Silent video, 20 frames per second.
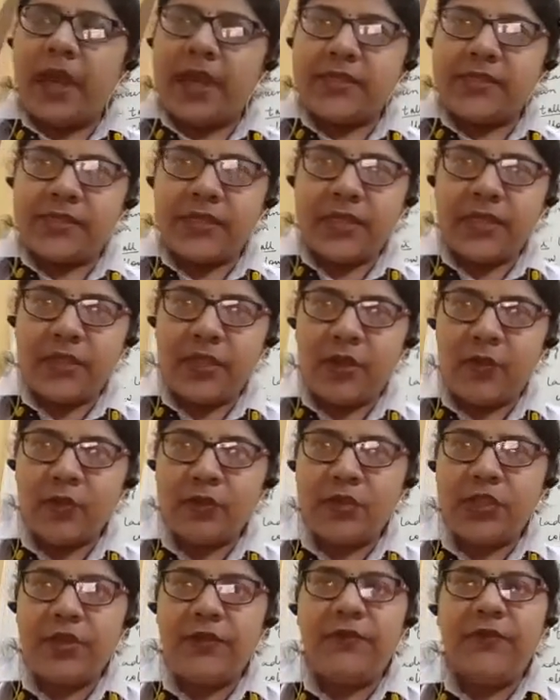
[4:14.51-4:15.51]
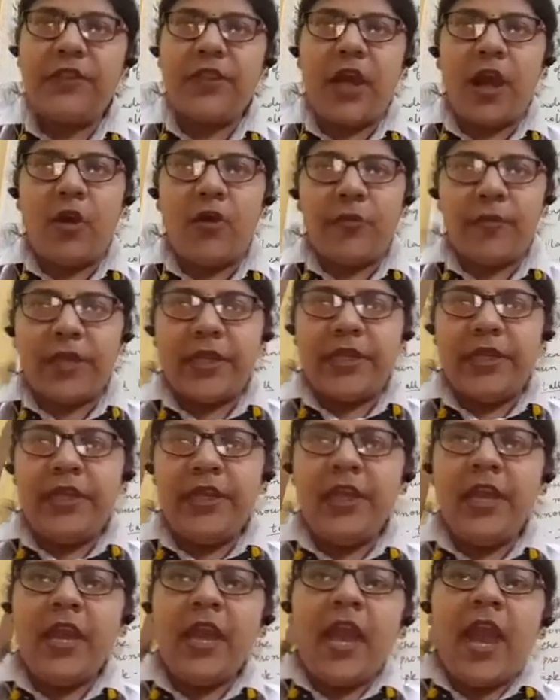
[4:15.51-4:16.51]
asking the question with how
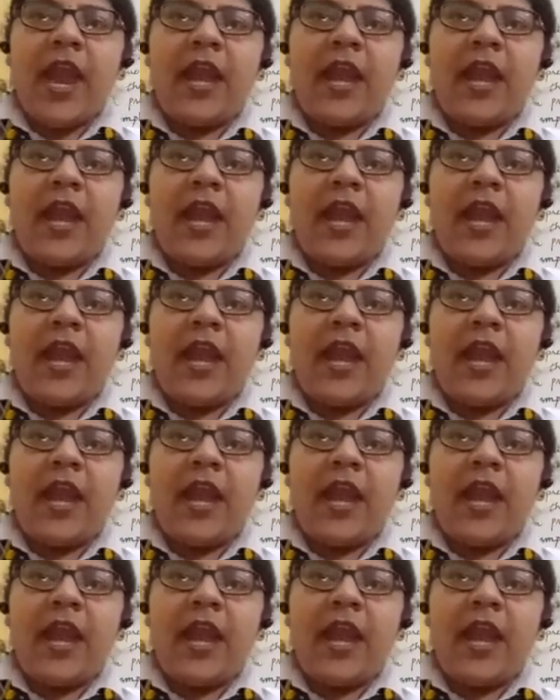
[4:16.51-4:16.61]
many,